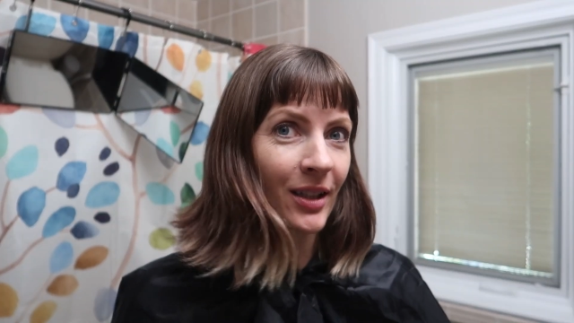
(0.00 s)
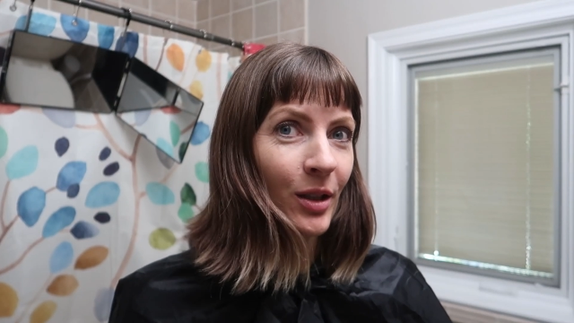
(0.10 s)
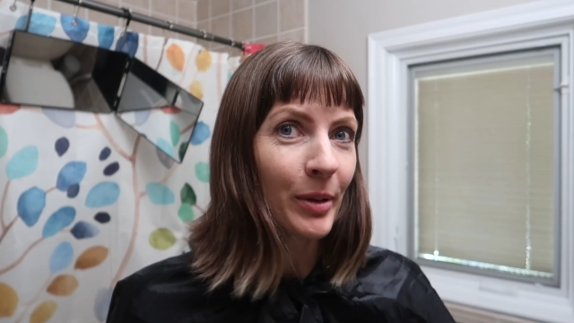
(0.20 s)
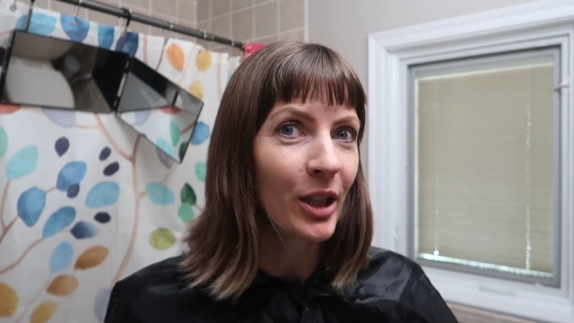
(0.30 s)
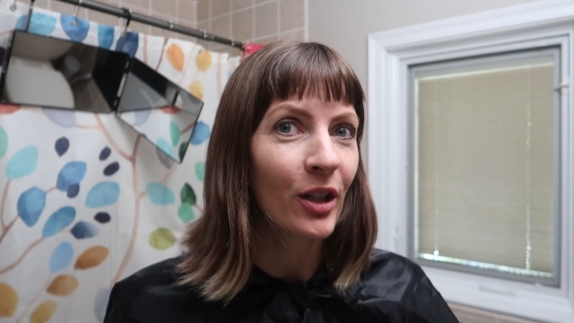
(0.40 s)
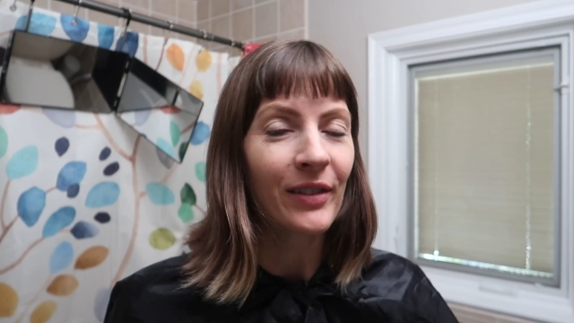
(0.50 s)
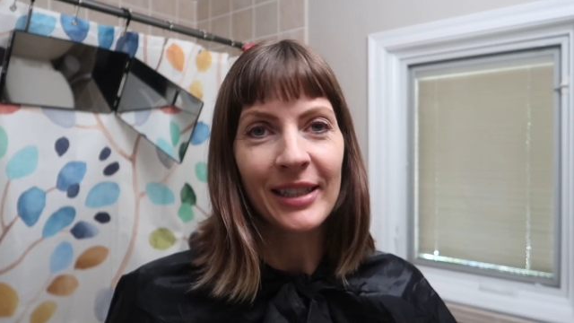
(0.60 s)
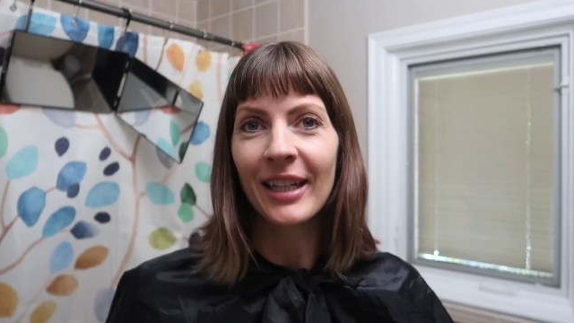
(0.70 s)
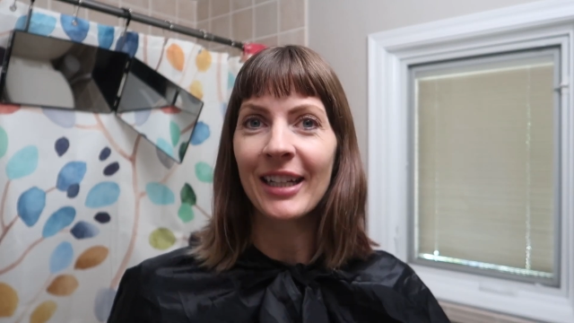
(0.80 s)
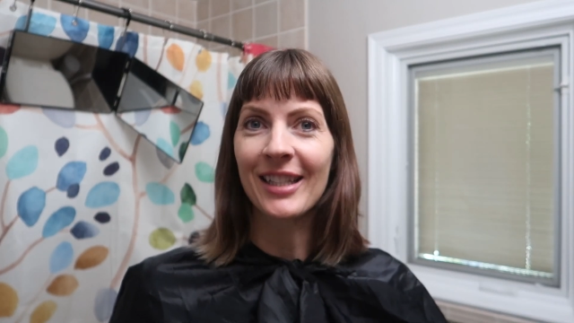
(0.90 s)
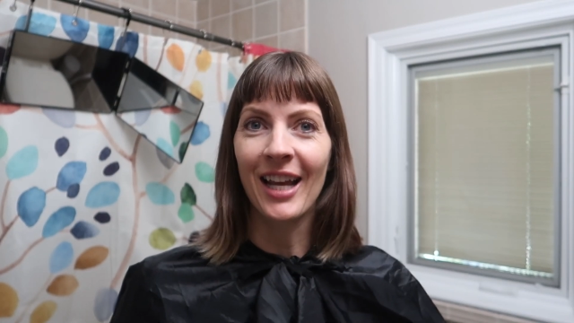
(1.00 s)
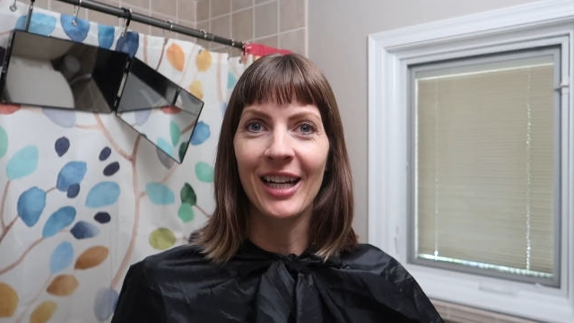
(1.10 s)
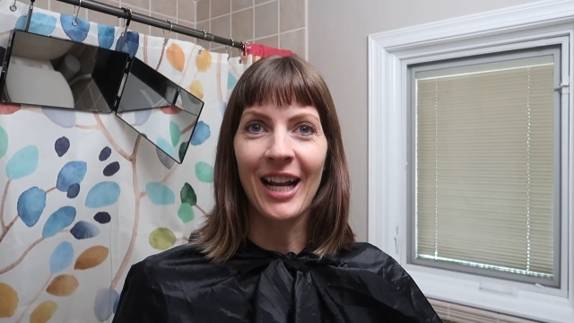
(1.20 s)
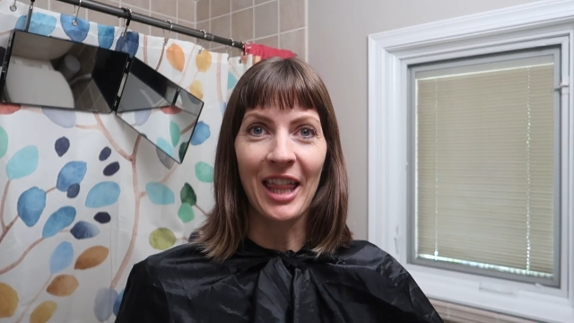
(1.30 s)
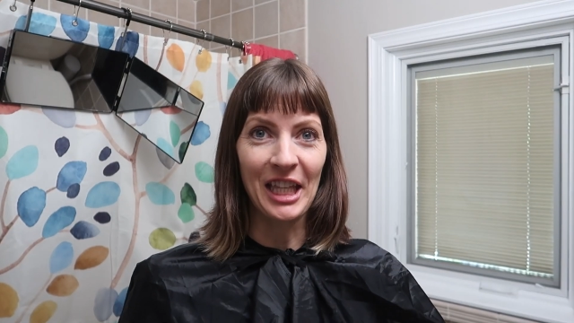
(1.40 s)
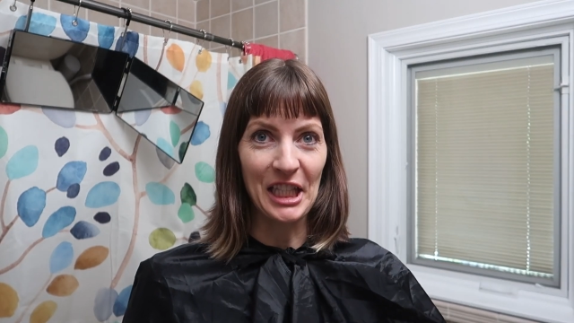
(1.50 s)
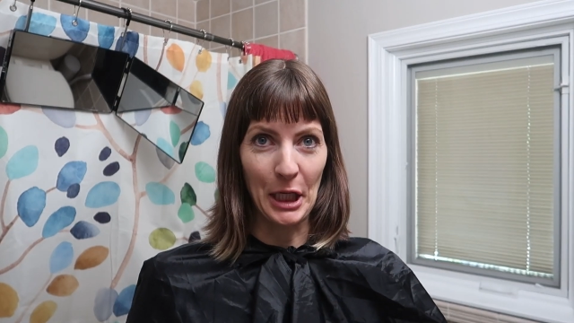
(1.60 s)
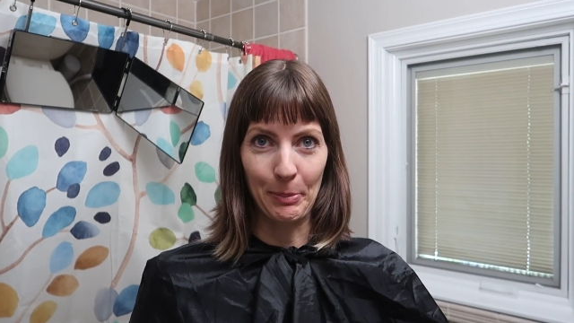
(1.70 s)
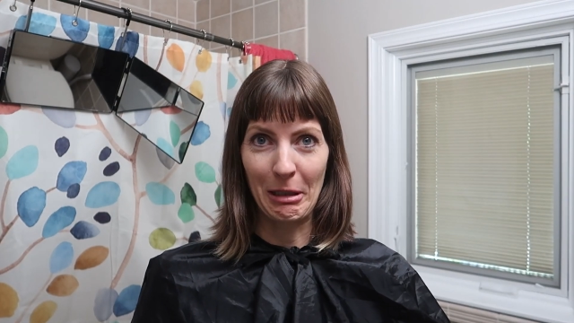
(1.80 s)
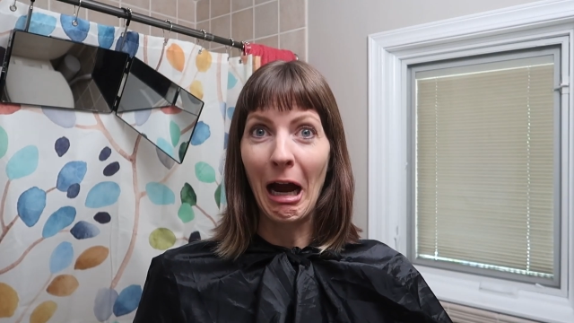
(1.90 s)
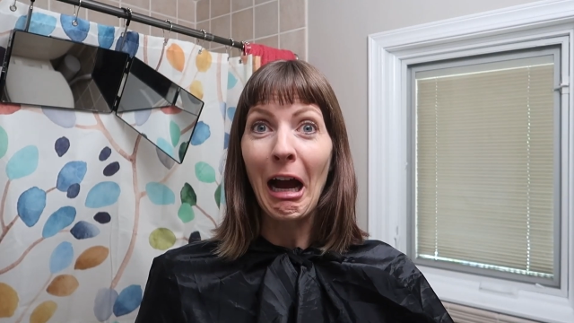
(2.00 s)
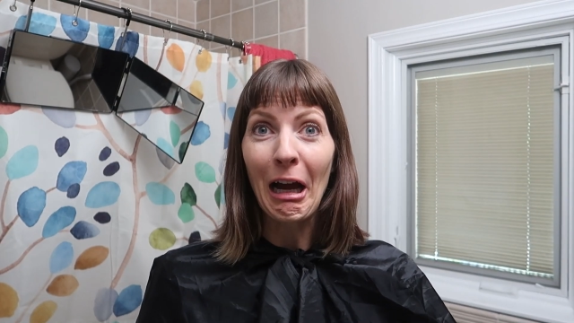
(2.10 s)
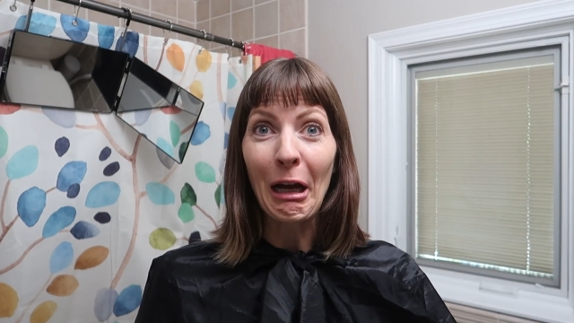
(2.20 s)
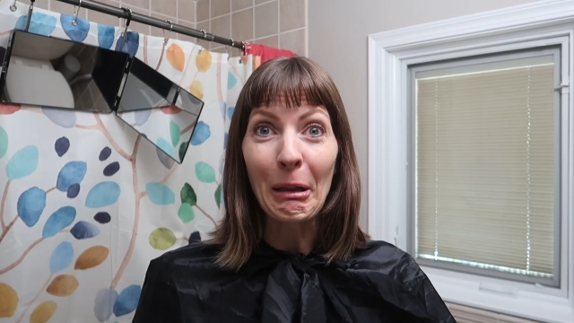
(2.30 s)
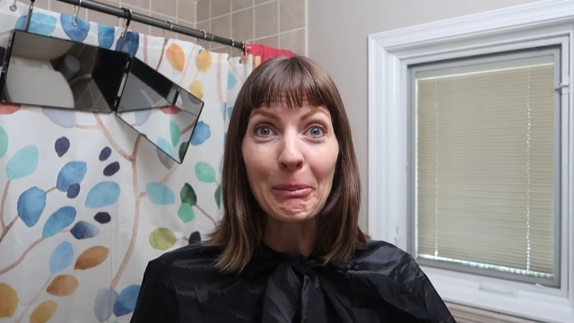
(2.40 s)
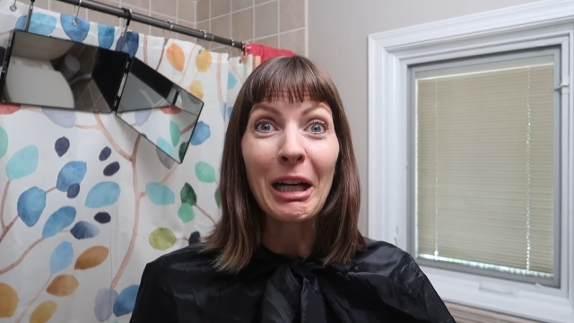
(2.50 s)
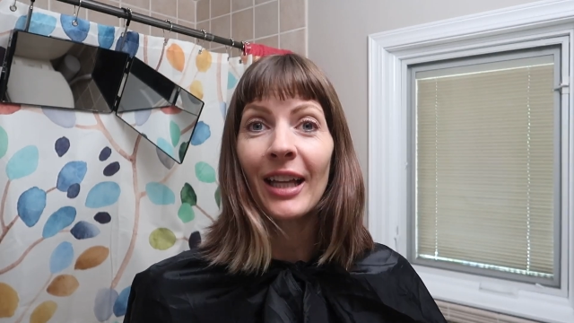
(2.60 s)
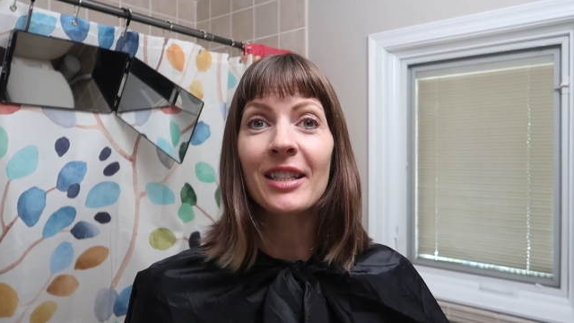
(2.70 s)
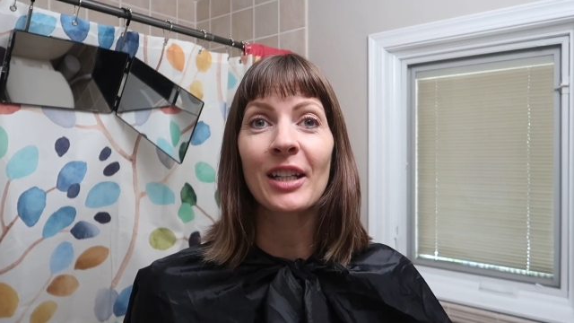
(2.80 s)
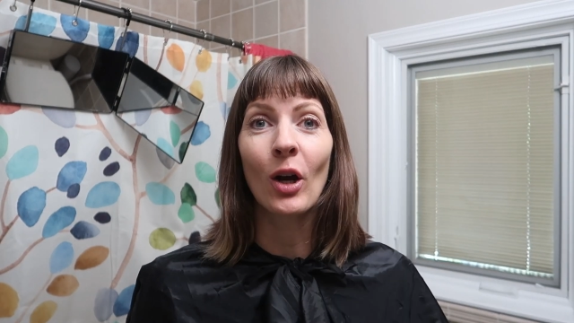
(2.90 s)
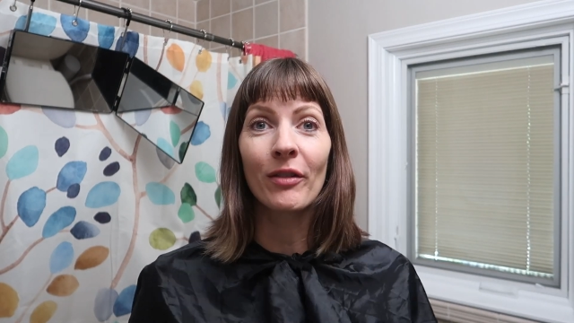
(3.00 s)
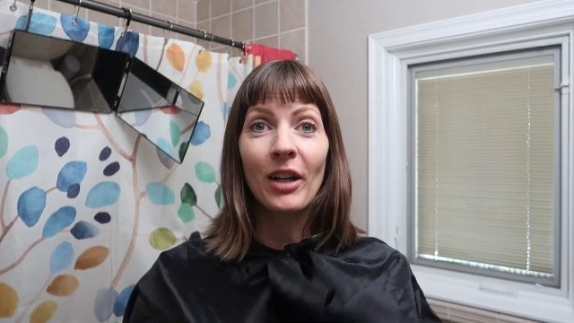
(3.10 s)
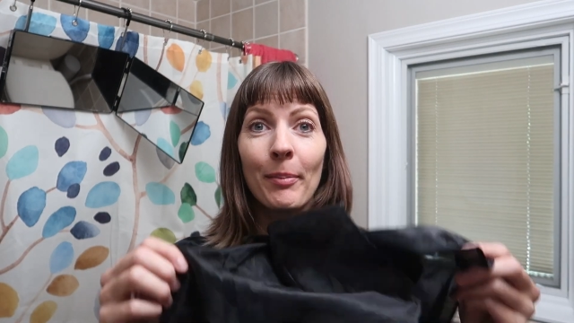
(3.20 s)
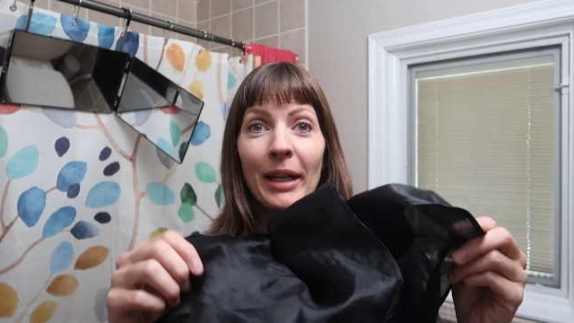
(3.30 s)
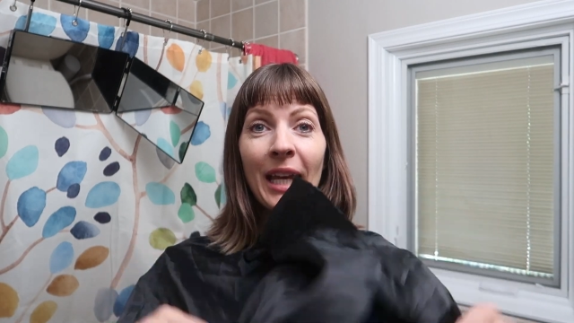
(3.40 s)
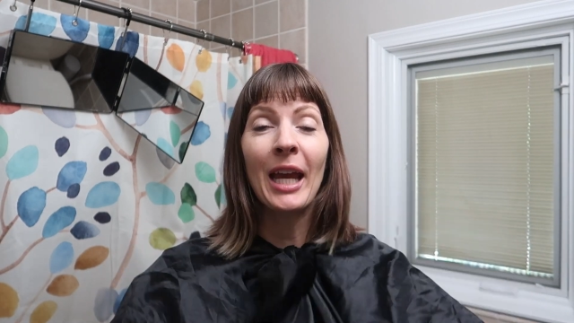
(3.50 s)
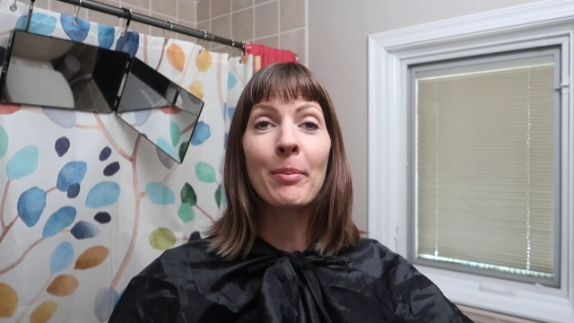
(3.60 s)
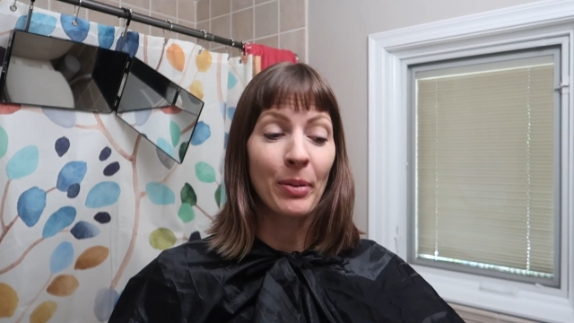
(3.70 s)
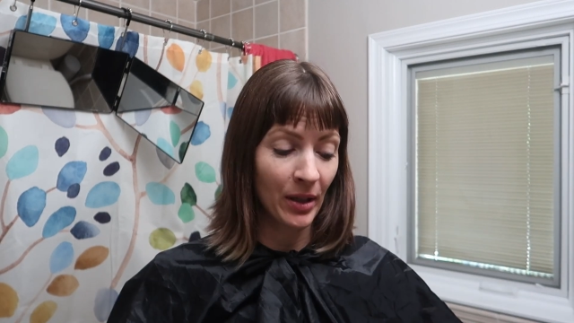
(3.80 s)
a little bit nervous and excited at the same time. Let's go. I've got my cape.